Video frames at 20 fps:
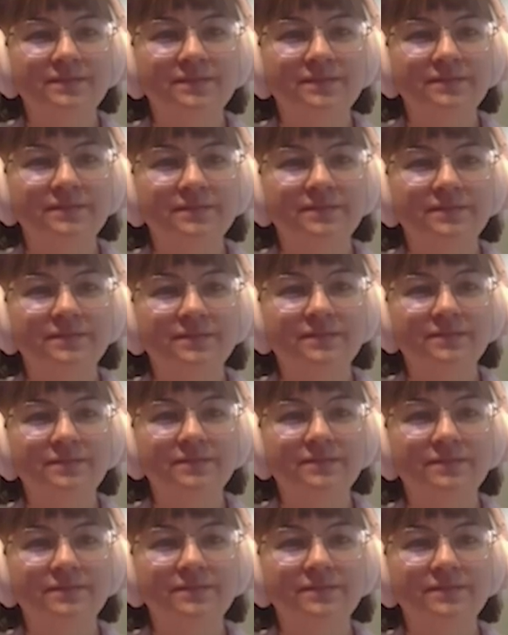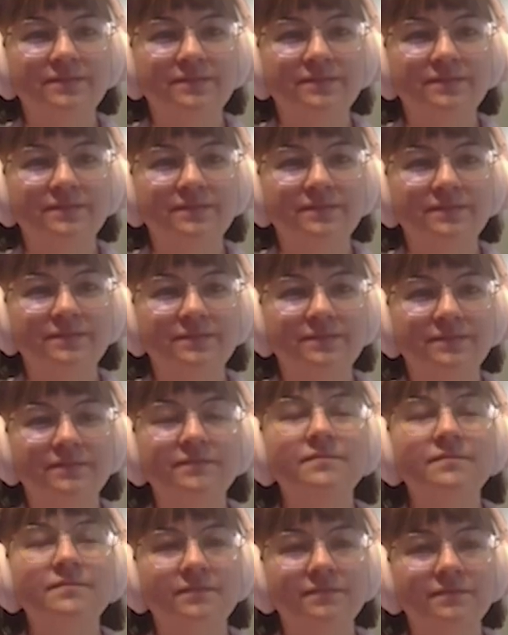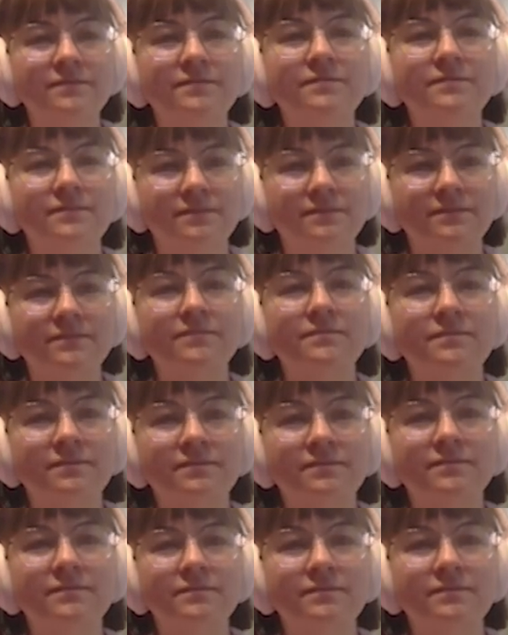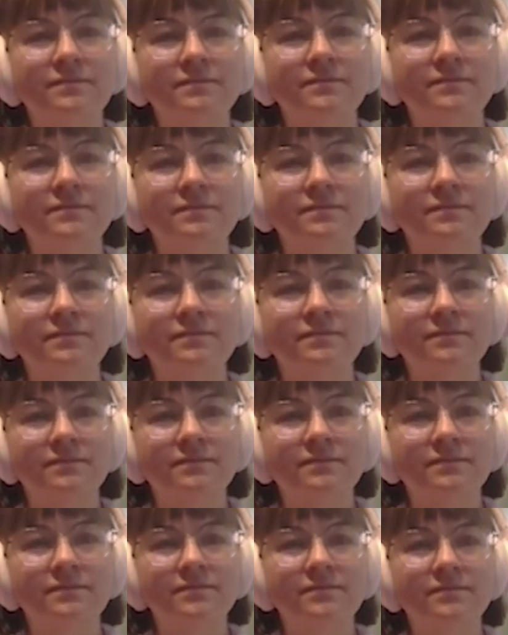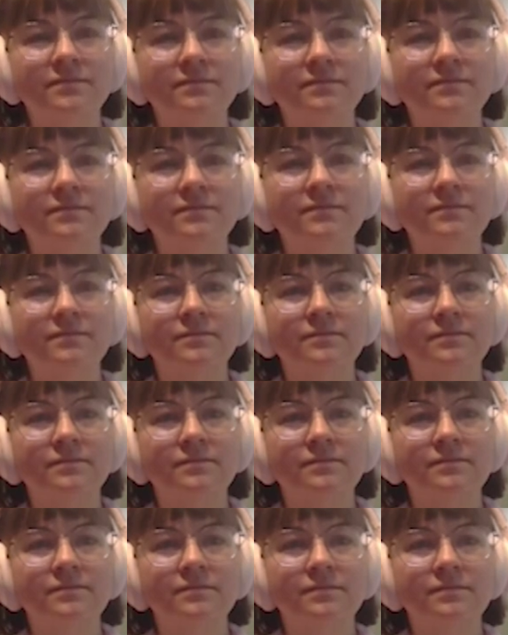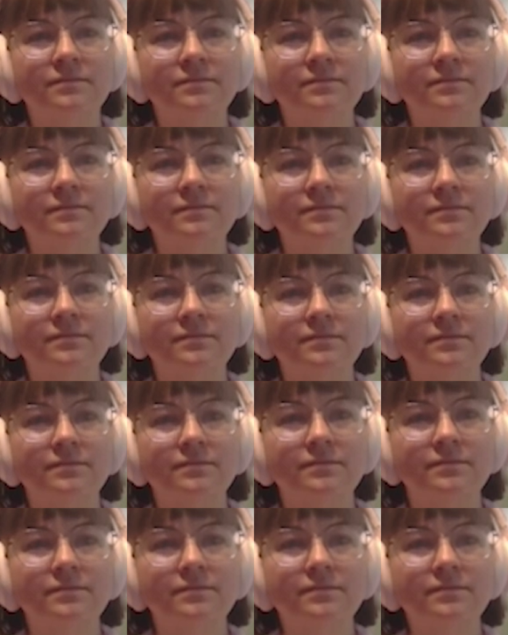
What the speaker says: No words are spoken by the person on screen.